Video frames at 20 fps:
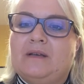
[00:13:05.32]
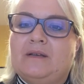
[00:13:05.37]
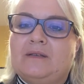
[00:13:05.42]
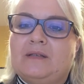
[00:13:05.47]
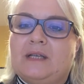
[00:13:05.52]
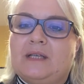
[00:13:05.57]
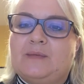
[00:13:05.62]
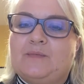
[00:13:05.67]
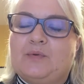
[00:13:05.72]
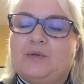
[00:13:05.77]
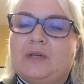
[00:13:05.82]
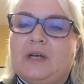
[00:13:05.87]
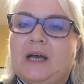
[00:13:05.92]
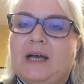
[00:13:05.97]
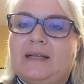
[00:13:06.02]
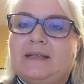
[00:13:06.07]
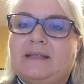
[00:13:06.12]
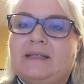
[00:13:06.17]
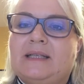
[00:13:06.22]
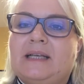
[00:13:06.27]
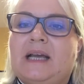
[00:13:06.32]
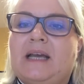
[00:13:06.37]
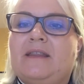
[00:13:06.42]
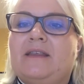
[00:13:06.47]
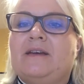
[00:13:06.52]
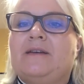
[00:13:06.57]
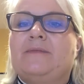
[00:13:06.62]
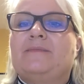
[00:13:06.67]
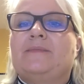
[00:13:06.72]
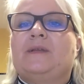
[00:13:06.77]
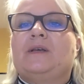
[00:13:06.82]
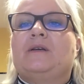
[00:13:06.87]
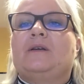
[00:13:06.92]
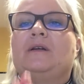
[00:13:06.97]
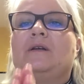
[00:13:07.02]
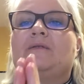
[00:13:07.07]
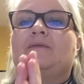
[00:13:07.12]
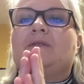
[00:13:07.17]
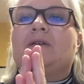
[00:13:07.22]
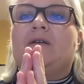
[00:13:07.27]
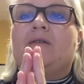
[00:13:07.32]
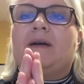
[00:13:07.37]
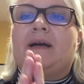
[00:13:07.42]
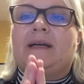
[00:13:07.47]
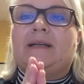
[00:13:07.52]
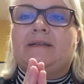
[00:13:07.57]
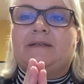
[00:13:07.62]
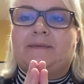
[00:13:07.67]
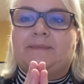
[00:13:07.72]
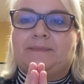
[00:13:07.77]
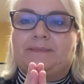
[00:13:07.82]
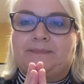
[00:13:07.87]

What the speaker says: So let's put our hands together and close our eyes.